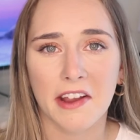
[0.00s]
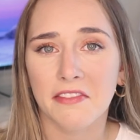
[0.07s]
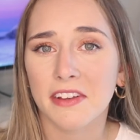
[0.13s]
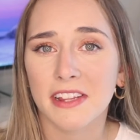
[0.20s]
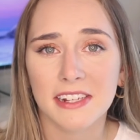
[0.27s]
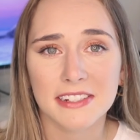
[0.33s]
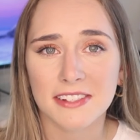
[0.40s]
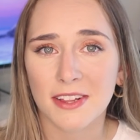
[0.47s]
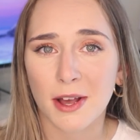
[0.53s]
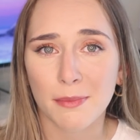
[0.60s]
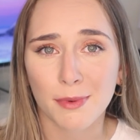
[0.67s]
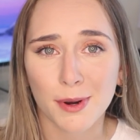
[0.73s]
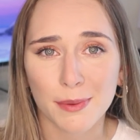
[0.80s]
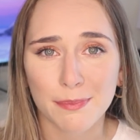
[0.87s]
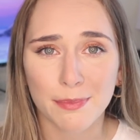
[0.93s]
Everything is a lot
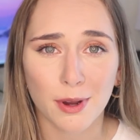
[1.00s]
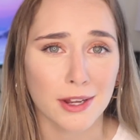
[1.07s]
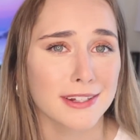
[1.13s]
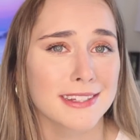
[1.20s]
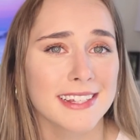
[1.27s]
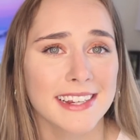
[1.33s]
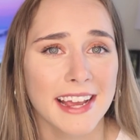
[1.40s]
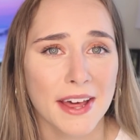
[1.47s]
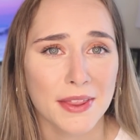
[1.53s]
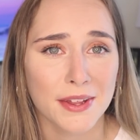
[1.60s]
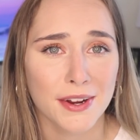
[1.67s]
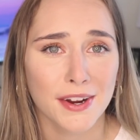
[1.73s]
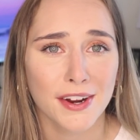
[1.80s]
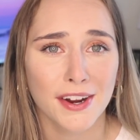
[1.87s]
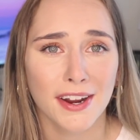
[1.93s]
more put
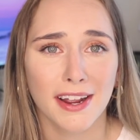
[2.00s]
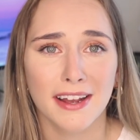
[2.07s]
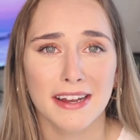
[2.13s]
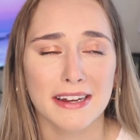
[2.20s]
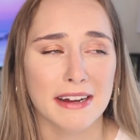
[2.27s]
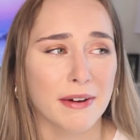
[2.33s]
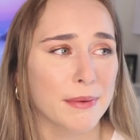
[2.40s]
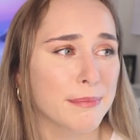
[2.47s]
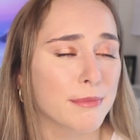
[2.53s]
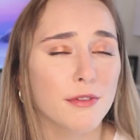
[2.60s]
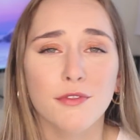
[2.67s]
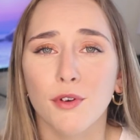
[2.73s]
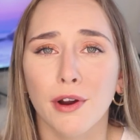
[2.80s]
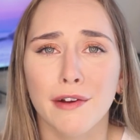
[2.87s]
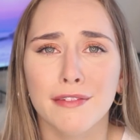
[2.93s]
together.
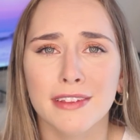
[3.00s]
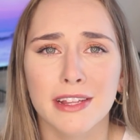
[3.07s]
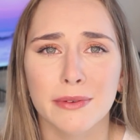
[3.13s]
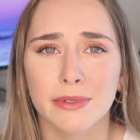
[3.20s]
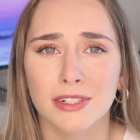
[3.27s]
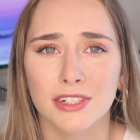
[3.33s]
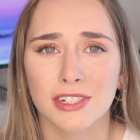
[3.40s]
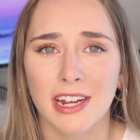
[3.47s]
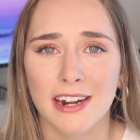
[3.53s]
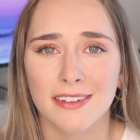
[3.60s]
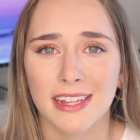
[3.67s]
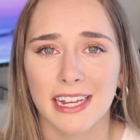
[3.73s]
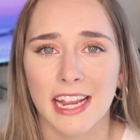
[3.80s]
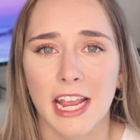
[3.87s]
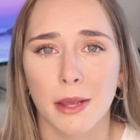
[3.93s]
Before, everything was just kind of
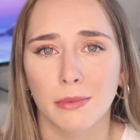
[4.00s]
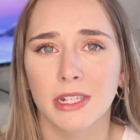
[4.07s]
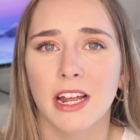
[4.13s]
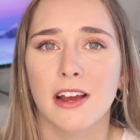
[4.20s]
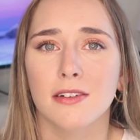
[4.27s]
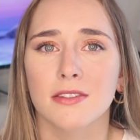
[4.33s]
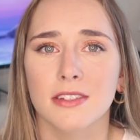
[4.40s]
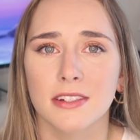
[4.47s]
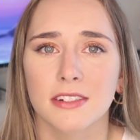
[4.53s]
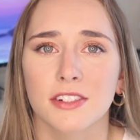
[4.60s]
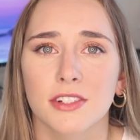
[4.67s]
like hand-me-downs and